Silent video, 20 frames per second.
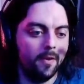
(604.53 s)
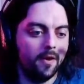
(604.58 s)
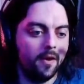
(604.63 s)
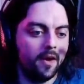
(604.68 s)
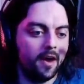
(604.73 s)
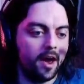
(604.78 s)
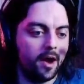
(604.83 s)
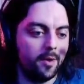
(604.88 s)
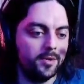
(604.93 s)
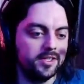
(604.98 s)

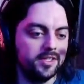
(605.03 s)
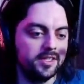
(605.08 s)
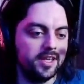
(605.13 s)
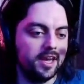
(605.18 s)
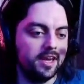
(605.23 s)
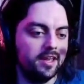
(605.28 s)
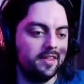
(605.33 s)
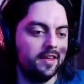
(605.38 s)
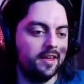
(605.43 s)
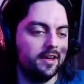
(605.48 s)
I would
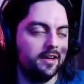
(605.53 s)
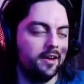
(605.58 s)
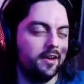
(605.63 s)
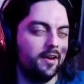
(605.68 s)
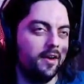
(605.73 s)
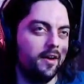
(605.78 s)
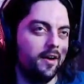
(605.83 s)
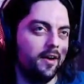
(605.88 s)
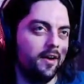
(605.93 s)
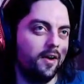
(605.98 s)
say that
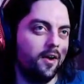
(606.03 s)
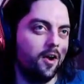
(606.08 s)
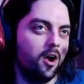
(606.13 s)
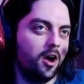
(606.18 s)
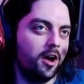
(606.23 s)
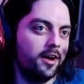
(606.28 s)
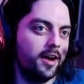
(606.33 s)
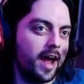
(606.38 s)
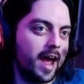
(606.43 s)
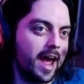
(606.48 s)

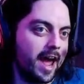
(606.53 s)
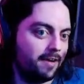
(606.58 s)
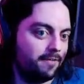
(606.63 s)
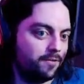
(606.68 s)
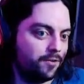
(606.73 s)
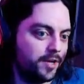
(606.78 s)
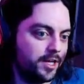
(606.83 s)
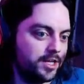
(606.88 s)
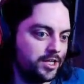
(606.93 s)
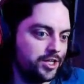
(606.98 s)
on
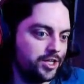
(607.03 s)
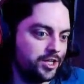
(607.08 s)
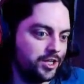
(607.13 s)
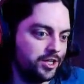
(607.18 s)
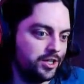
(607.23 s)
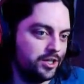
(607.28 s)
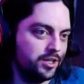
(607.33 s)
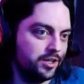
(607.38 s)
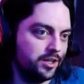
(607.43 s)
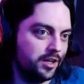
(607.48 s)
average,
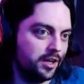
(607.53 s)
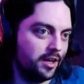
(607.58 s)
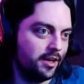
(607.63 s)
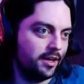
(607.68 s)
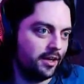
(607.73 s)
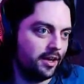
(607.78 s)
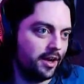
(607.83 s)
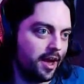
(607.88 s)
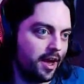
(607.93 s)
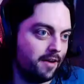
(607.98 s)

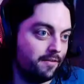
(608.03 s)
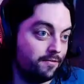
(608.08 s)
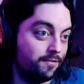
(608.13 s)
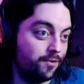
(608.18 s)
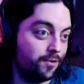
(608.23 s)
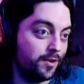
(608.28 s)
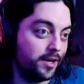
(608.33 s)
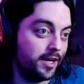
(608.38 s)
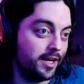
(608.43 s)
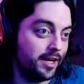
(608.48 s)

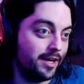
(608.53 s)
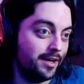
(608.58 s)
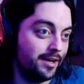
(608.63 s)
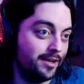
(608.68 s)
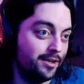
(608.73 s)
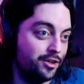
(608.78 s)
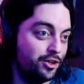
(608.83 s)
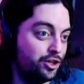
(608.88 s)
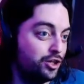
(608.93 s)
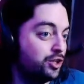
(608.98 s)
every
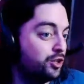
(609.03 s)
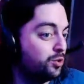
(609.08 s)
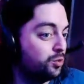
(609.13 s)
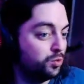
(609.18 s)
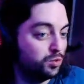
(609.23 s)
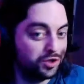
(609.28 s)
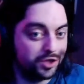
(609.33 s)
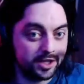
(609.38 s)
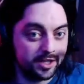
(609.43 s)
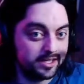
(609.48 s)
2
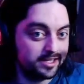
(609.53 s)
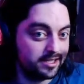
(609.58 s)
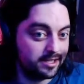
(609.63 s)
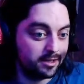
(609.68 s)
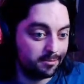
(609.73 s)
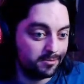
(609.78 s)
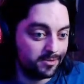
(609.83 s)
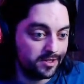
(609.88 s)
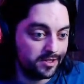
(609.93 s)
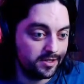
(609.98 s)

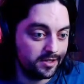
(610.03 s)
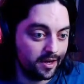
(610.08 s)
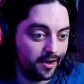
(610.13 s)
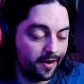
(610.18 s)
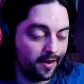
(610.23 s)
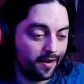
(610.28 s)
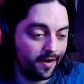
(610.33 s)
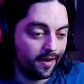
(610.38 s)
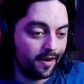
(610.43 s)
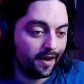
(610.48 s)
systems
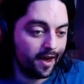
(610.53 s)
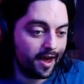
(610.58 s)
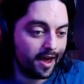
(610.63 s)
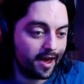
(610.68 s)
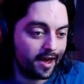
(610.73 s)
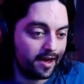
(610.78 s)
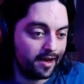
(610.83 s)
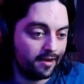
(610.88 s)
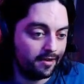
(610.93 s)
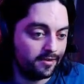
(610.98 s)

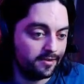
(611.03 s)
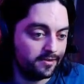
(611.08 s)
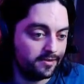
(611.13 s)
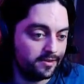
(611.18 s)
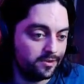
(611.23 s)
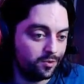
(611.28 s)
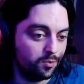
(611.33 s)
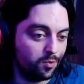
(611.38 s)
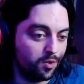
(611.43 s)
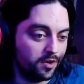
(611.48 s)

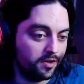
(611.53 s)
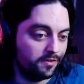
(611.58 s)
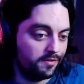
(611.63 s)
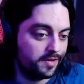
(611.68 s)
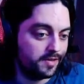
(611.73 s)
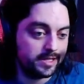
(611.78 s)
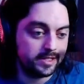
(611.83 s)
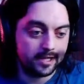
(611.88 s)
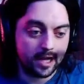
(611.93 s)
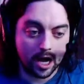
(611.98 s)
has one of
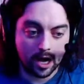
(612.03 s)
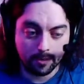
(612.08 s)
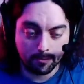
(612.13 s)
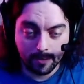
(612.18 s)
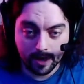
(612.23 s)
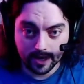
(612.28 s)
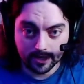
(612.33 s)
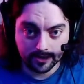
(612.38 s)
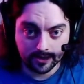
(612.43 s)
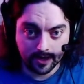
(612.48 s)
these
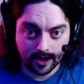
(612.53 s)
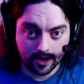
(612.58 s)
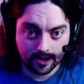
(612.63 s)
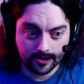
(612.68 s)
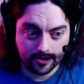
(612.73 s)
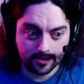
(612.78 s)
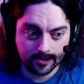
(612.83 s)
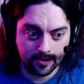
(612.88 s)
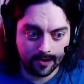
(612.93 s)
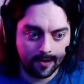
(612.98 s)
combat
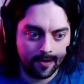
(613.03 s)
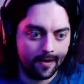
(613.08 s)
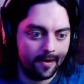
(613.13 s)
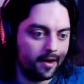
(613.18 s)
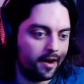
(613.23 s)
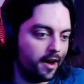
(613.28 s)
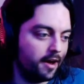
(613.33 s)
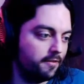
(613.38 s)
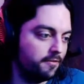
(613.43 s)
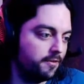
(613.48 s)
sites.
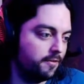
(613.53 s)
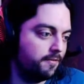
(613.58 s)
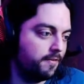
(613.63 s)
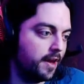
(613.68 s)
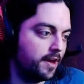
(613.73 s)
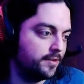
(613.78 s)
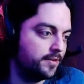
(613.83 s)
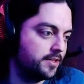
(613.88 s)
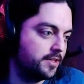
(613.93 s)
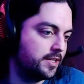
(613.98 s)
I've
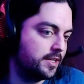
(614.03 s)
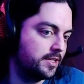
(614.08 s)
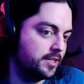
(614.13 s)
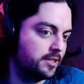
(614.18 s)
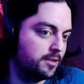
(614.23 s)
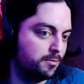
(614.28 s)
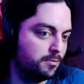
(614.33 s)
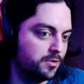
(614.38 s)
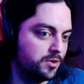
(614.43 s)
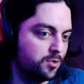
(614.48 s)
found
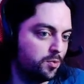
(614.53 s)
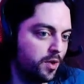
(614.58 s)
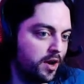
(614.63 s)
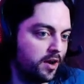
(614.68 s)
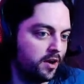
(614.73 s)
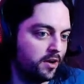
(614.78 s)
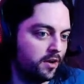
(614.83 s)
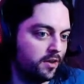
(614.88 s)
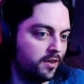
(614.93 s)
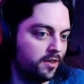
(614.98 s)
systems
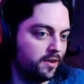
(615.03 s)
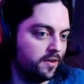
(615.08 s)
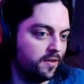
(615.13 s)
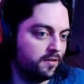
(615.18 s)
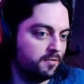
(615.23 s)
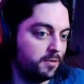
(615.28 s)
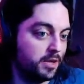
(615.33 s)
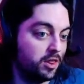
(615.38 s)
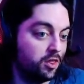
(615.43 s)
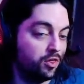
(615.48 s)
where there have
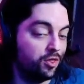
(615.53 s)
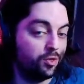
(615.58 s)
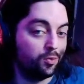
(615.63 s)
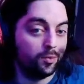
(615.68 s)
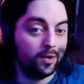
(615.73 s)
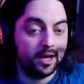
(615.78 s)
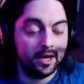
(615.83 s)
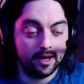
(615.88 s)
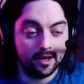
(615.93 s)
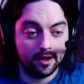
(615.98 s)
been
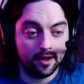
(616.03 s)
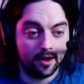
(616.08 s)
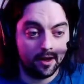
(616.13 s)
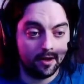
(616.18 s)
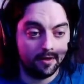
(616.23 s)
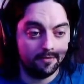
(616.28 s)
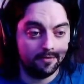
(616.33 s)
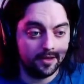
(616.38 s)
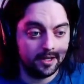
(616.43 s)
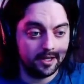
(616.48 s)
3
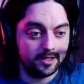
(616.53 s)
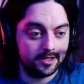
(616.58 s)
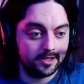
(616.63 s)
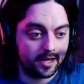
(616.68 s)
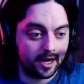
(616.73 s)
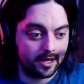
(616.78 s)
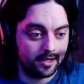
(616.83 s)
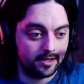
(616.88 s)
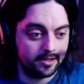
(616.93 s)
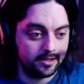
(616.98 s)
of these
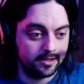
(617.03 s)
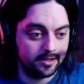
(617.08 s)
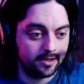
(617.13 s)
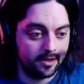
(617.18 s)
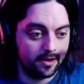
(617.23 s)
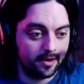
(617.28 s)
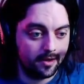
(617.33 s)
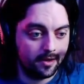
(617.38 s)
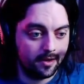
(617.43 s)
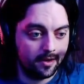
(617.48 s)
sites
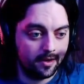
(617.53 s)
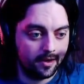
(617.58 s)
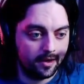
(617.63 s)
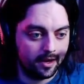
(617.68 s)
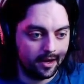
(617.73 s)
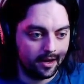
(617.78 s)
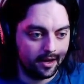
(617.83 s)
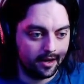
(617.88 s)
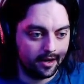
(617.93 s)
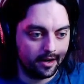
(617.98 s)

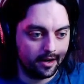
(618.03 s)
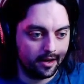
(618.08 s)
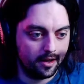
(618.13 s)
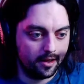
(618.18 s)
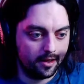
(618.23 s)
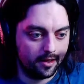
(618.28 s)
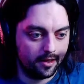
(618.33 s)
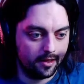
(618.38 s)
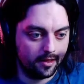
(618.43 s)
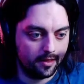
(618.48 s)
in
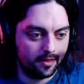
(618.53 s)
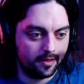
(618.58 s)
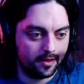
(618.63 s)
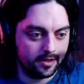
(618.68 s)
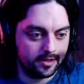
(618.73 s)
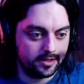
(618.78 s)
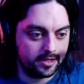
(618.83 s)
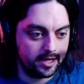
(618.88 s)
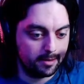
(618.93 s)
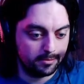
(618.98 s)
the
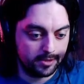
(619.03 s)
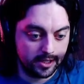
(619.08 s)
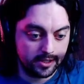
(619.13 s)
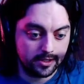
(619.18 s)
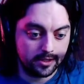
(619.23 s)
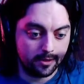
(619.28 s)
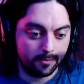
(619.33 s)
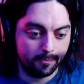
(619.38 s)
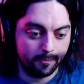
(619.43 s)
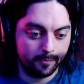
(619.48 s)
same system.